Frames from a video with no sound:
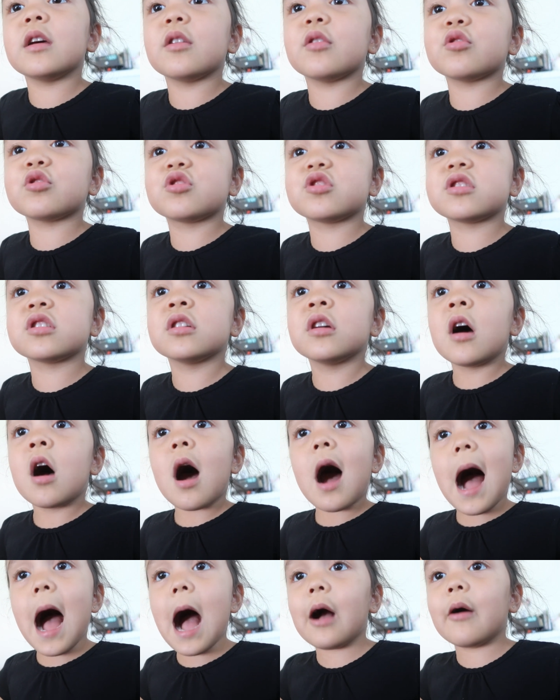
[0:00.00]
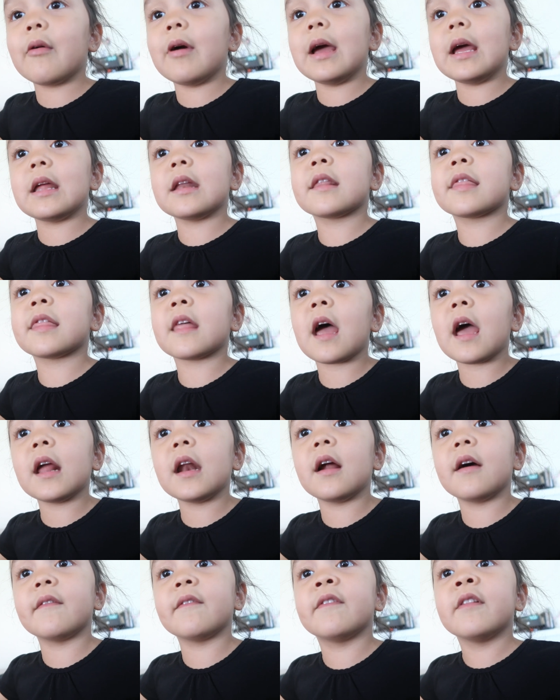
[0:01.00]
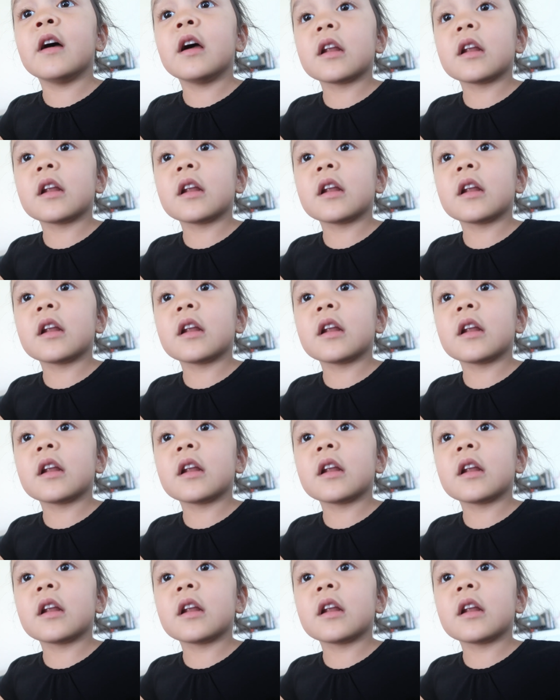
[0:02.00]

there's chocolate inside of